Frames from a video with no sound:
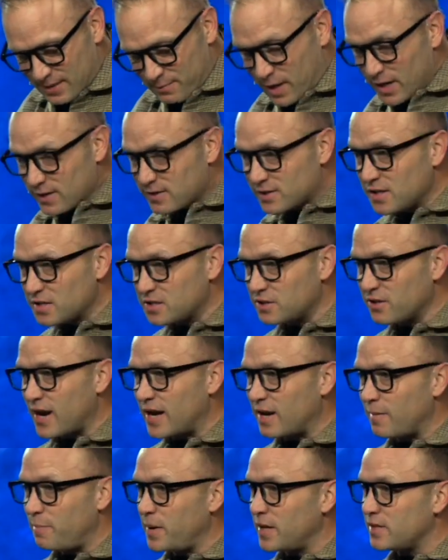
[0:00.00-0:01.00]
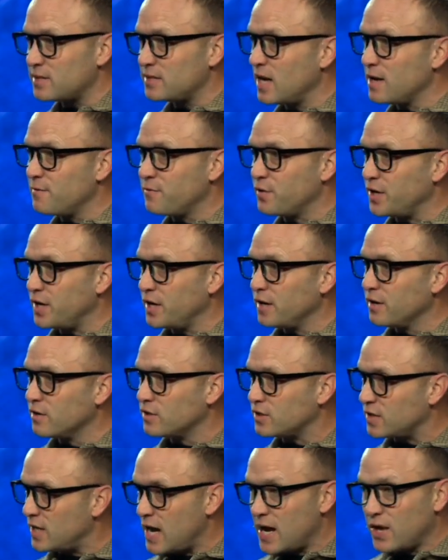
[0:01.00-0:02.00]
And my sister had a pet snake for
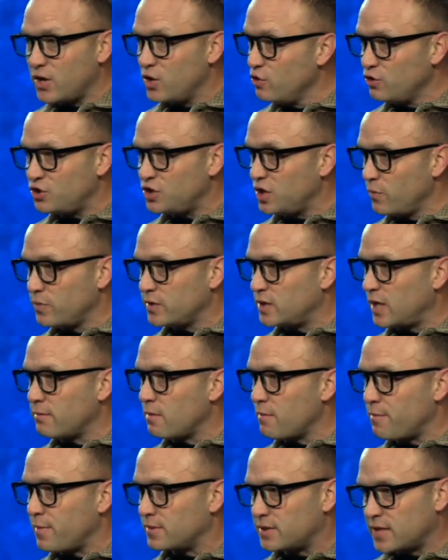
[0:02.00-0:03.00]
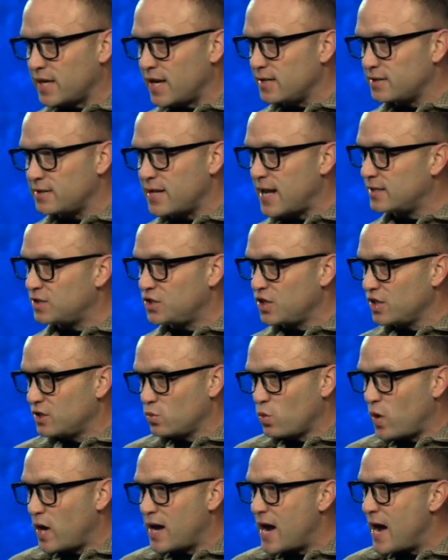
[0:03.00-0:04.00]
years, and I knew she was demon-possessed. That's
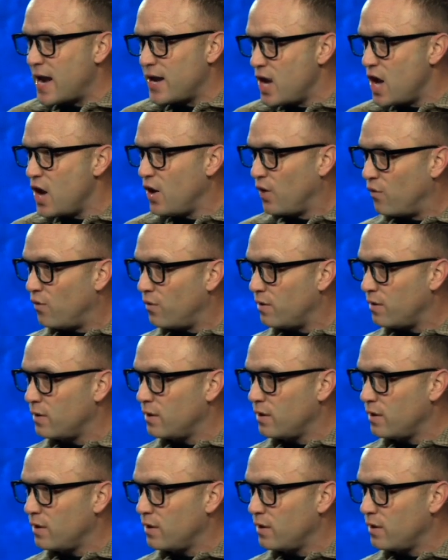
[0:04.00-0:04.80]
just why I know.